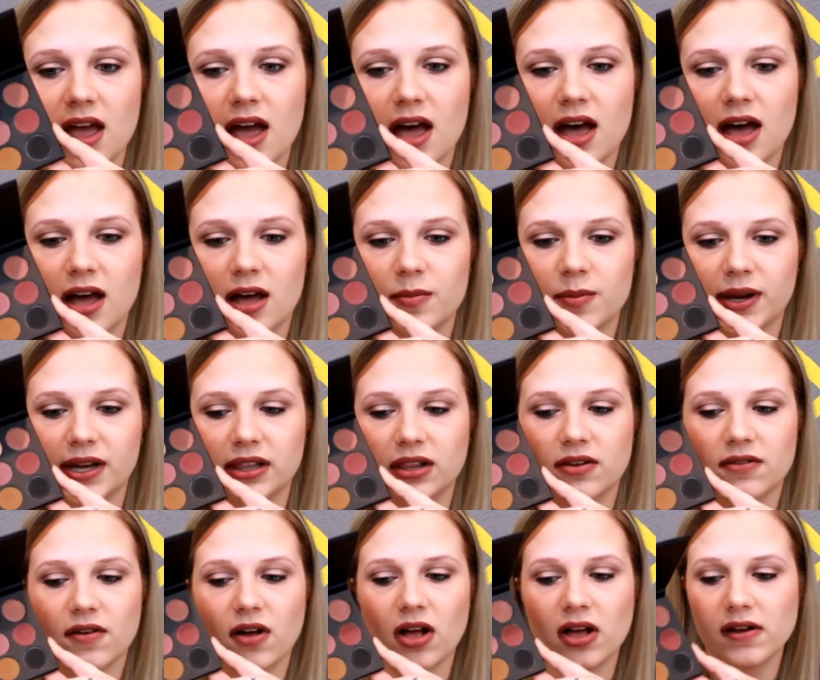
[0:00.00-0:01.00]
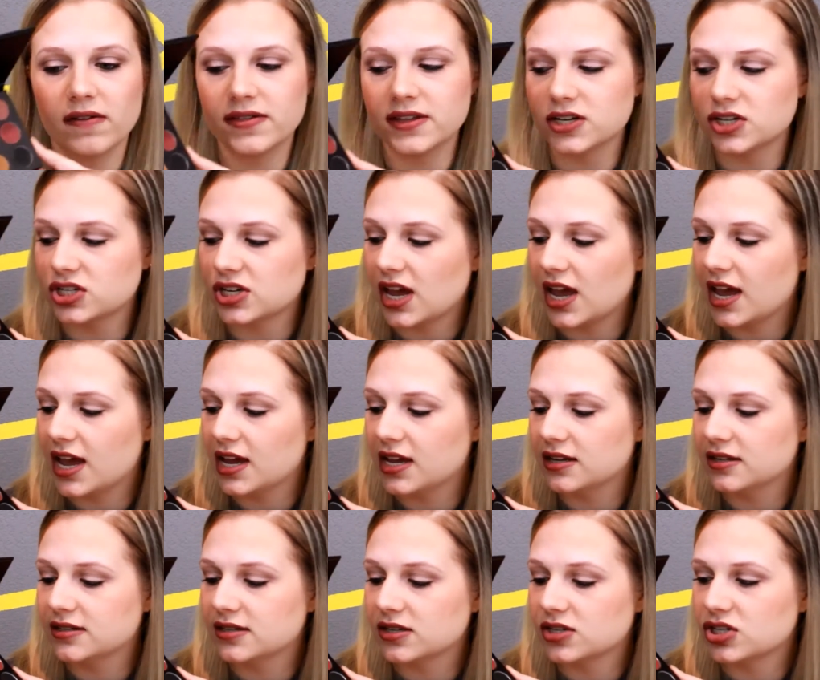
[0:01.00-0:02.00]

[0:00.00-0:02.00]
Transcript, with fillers: Um, I love all of the shades.